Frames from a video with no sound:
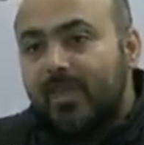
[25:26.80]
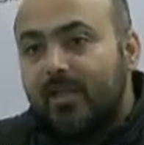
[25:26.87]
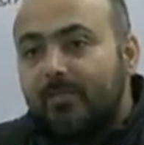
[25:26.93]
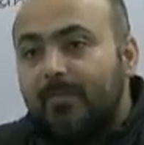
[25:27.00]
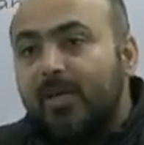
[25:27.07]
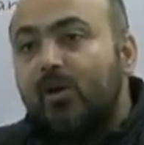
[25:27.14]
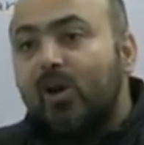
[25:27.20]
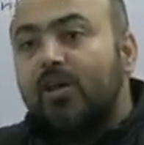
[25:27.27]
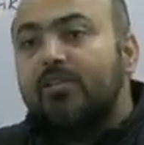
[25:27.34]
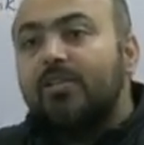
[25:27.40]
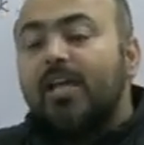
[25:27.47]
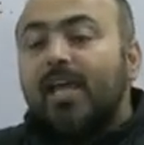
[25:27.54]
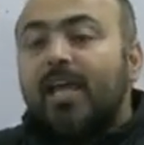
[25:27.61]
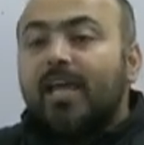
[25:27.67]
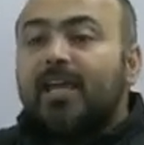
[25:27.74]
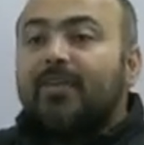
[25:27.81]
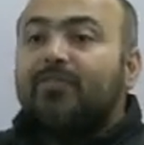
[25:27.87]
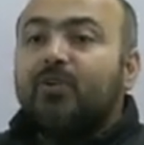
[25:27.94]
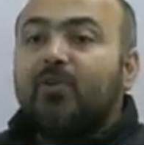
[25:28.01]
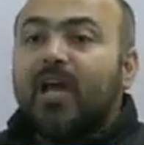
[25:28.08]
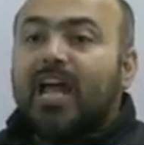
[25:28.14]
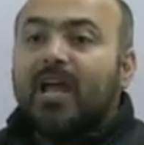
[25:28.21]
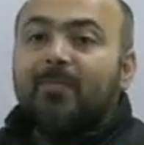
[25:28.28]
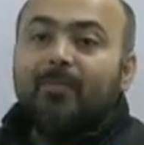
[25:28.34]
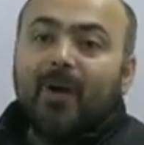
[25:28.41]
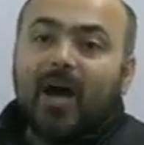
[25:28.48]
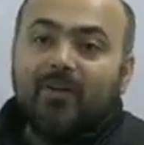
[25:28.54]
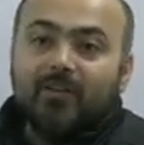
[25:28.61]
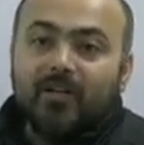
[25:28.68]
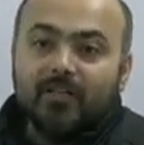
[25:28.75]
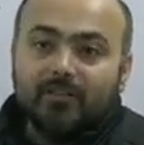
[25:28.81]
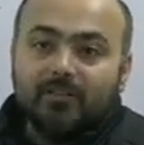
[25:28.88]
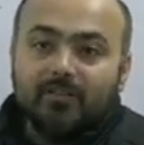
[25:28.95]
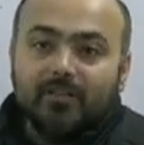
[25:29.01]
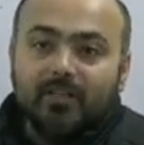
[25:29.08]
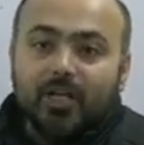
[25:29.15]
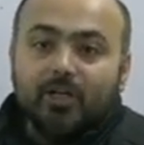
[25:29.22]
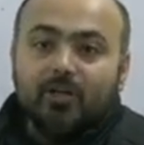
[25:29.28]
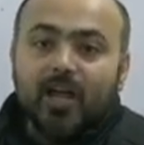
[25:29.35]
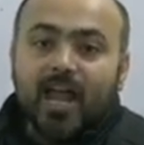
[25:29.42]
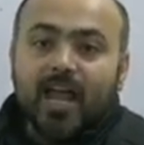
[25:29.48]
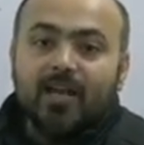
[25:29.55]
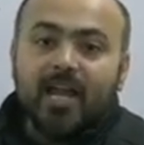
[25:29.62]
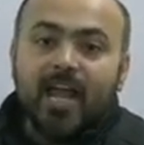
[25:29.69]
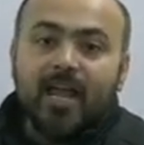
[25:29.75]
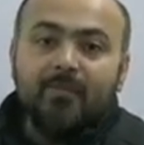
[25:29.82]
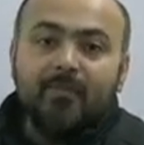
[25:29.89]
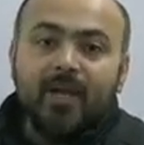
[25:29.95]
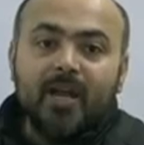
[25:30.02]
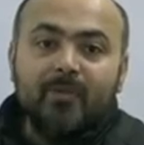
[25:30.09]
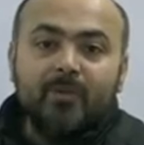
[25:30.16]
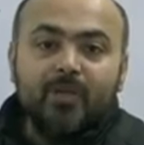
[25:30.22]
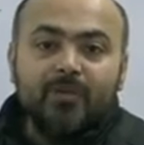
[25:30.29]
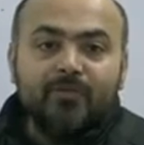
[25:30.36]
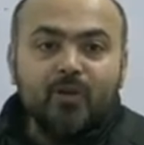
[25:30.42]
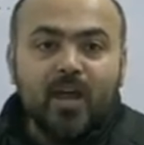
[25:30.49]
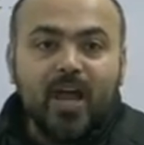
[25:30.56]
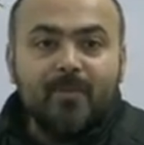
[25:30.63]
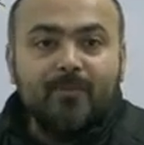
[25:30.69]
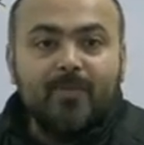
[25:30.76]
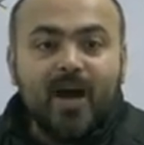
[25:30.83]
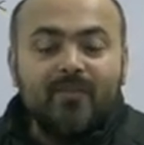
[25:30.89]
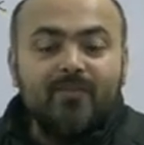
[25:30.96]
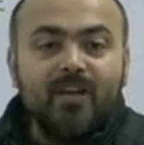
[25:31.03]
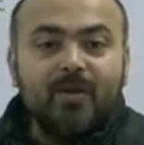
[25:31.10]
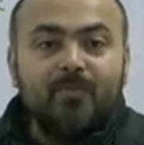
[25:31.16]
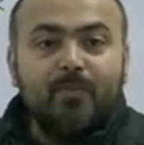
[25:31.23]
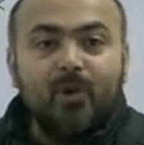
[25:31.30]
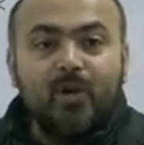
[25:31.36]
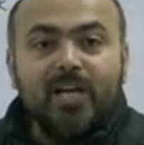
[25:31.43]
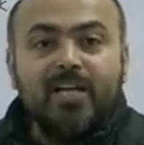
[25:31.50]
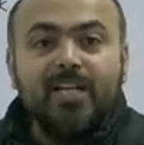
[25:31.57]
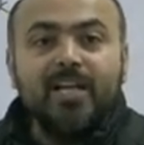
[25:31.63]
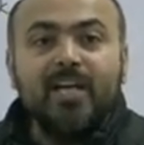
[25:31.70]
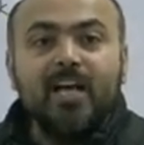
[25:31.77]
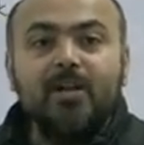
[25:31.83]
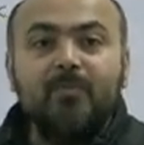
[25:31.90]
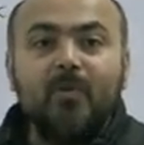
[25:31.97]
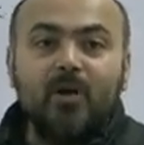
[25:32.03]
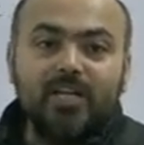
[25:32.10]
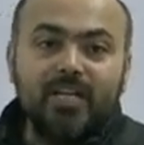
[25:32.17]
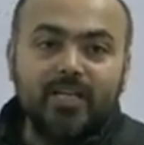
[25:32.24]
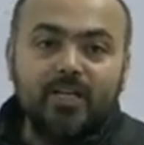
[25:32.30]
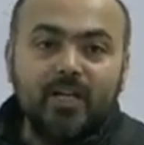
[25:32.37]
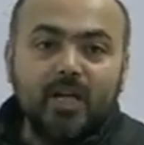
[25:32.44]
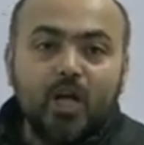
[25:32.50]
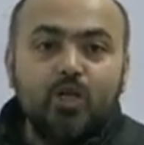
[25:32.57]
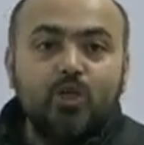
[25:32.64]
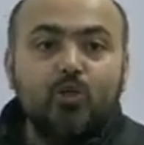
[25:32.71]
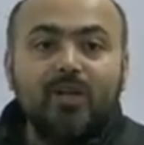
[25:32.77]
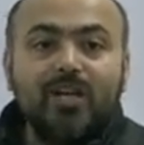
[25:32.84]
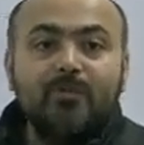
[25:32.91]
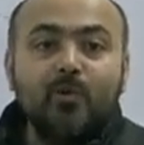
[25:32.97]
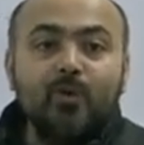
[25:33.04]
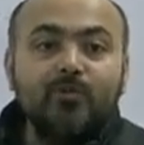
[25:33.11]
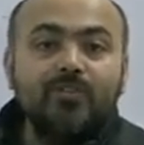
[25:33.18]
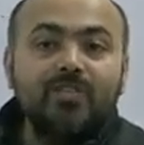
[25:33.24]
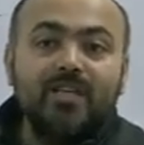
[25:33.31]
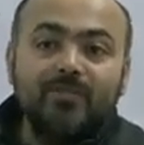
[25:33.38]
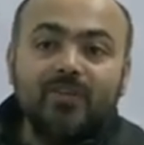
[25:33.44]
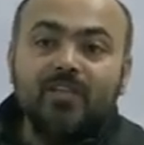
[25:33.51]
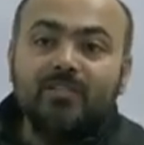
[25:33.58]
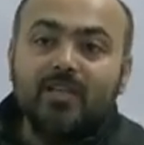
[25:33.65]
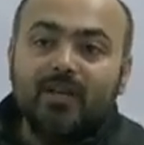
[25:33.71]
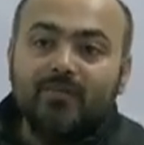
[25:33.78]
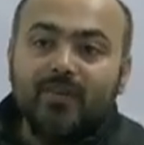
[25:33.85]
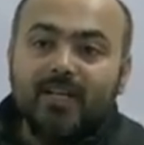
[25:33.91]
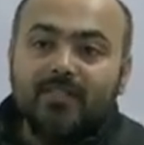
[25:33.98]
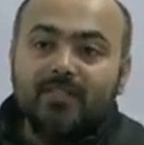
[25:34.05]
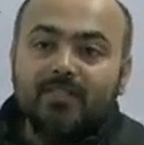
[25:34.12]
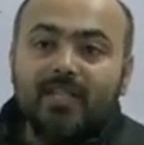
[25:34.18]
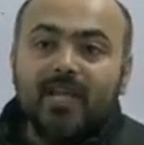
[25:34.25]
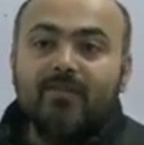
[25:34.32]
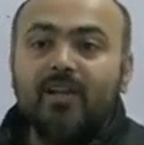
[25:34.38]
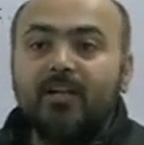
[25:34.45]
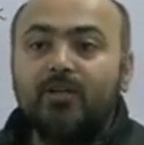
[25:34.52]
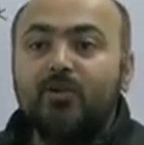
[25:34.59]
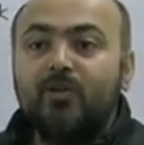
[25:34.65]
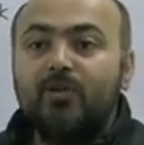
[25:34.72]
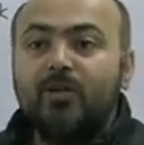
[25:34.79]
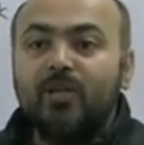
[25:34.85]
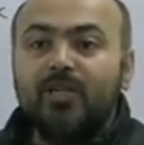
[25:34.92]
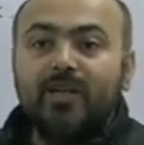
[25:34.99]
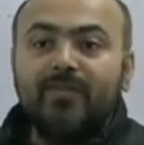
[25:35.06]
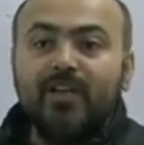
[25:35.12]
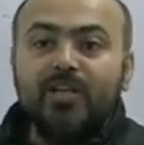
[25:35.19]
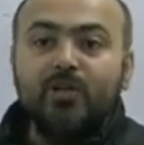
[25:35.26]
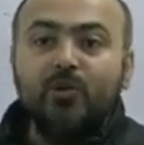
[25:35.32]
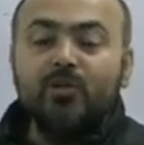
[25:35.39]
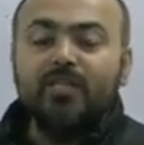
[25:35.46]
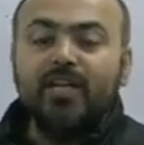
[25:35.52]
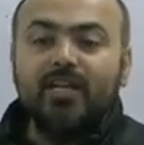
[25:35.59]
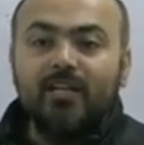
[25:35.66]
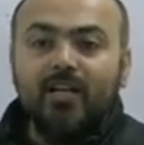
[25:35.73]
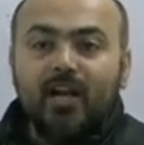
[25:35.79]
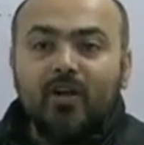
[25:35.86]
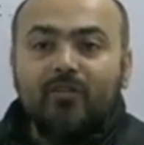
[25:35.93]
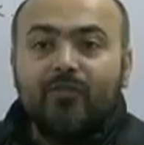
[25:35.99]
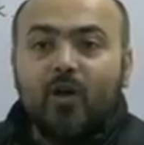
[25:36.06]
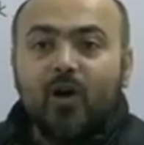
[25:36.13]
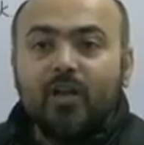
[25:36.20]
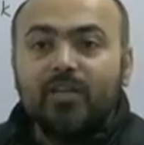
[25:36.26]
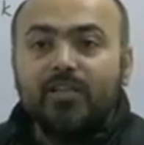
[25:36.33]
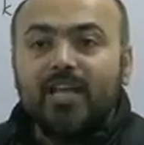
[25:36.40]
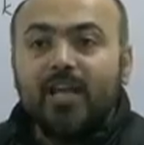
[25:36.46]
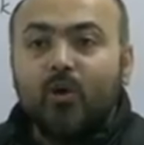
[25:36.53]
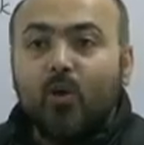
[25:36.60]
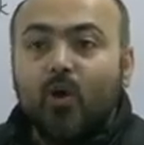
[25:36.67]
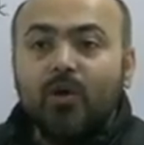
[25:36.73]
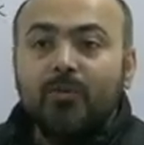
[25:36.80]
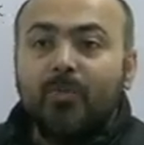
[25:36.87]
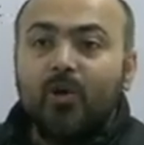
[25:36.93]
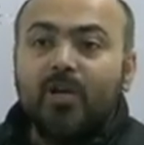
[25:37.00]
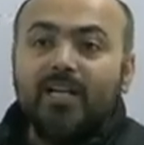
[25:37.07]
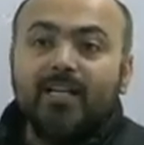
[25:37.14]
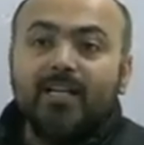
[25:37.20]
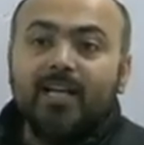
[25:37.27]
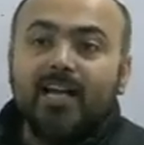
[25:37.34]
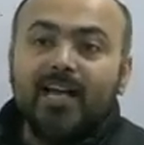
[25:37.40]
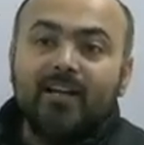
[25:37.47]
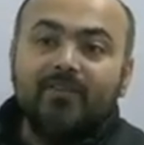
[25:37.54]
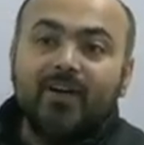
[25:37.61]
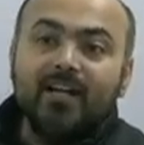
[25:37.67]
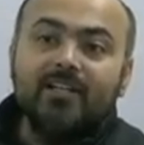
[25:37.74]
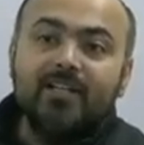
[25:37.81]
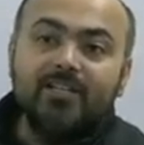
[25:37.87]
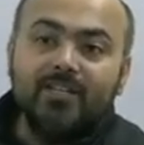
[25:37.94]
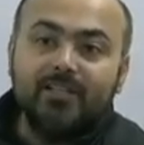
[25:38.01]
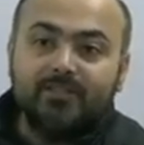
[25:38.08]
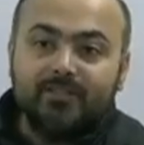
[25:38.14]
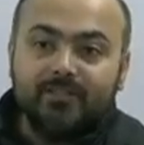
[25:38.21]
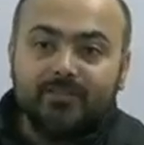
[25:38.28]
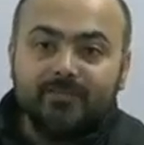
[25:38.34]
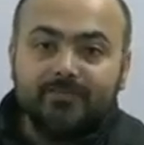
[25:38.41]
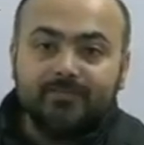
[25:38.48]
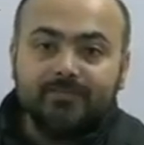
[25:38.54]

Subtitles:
Because if you empower, if you empower a political body to remove civil servants, they will use it for their own political advantages.